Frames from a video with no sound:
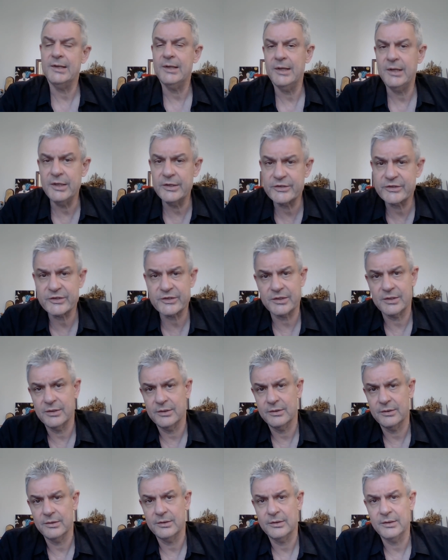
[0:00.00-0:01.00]
He
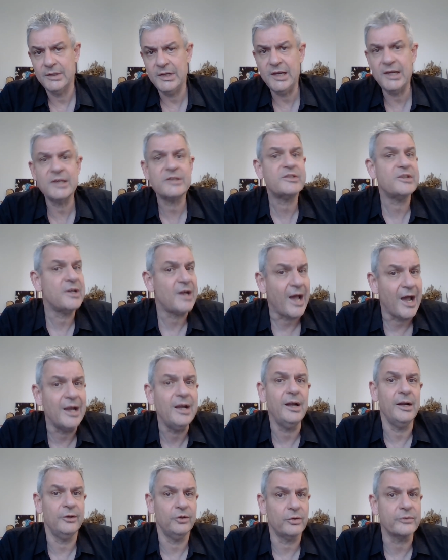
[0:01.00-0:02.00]
has an
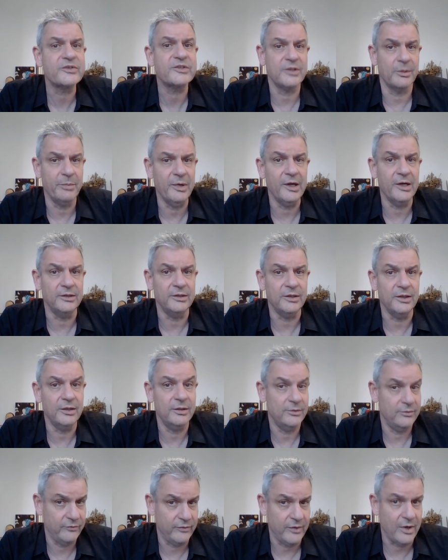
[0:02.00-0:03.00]
island of stability,
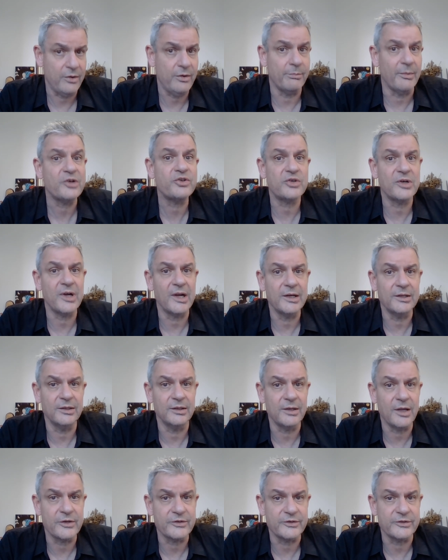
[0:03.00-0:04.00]
very much like
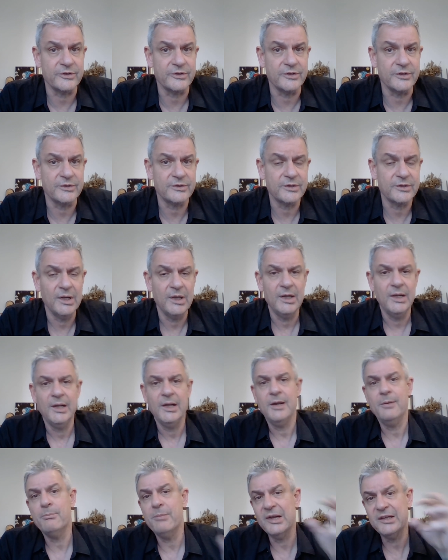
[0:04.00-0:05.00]
the narcissist.
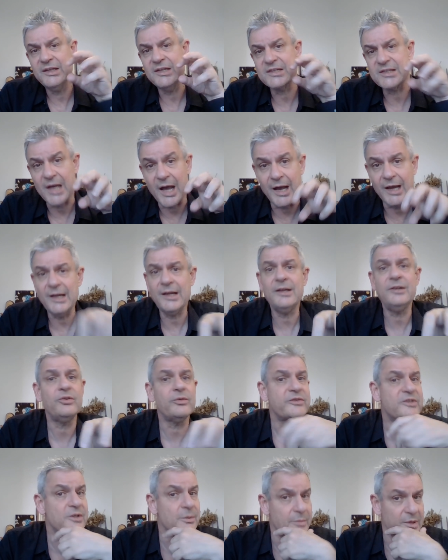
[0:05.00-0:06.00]
But his island
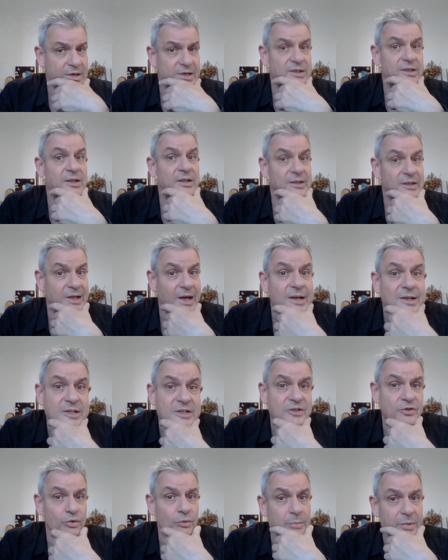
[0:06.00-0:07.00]
of stability
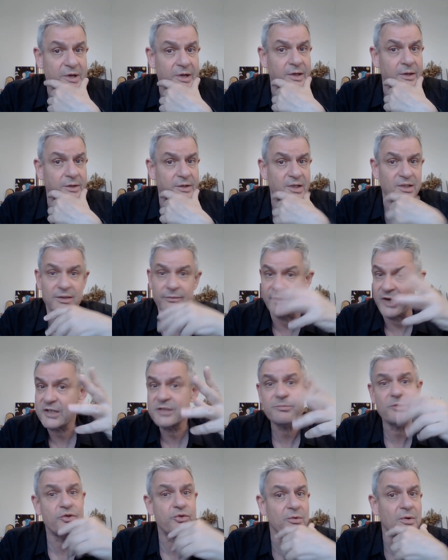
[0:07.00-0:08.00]
tends to be, in the
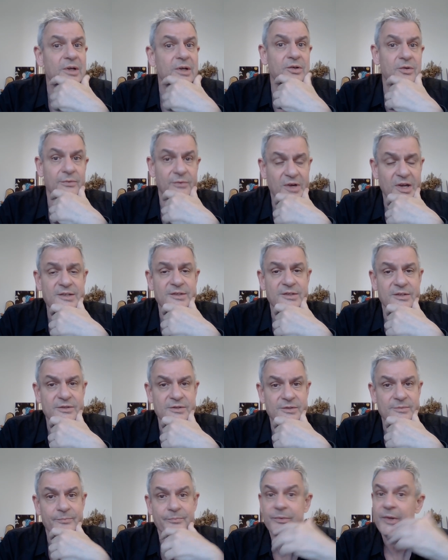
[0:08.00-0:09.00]
vast majority of
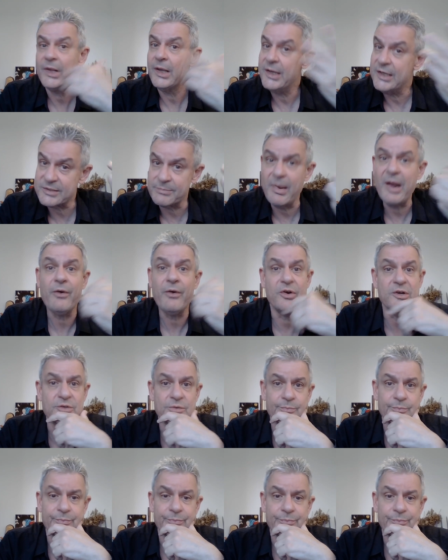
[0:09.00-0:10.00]
cases, his
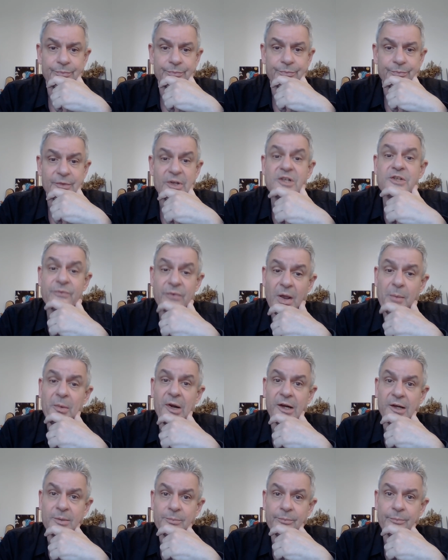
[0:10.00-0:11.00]
marriage, his
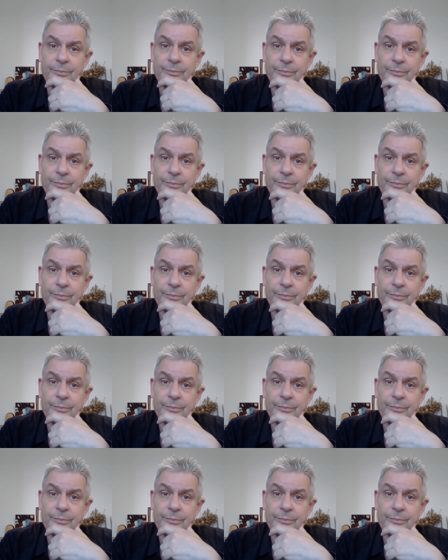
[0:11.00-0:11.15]
family.